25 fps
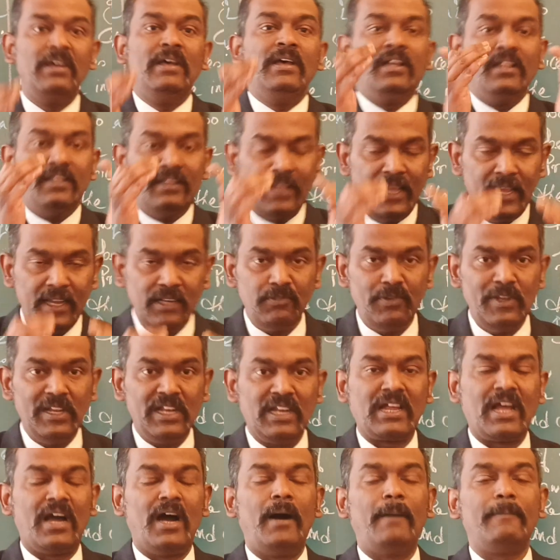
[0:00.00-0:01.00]
then we'll
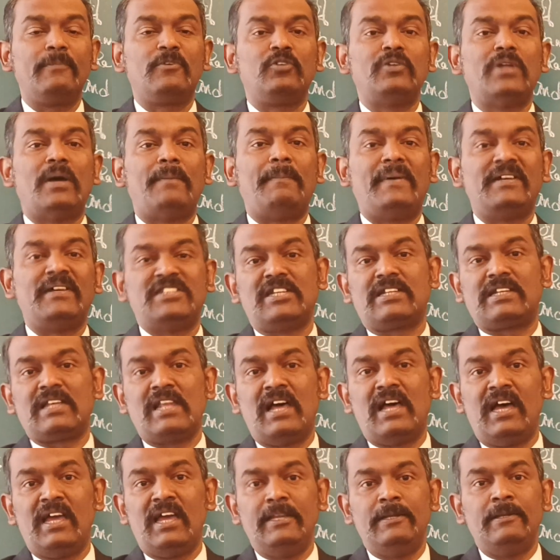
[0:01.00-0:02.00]
come to the budget
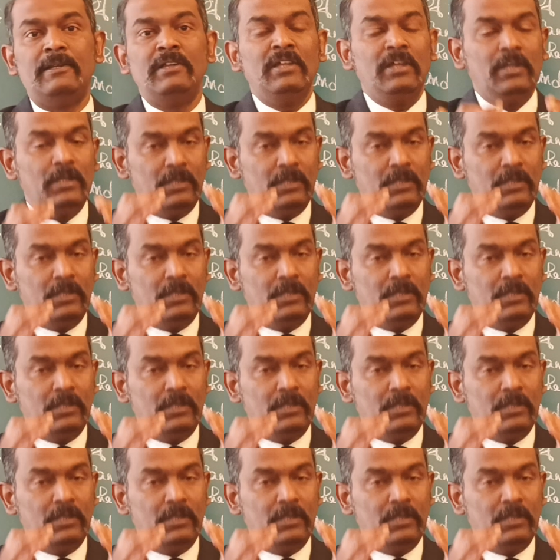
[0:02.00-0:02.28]
line,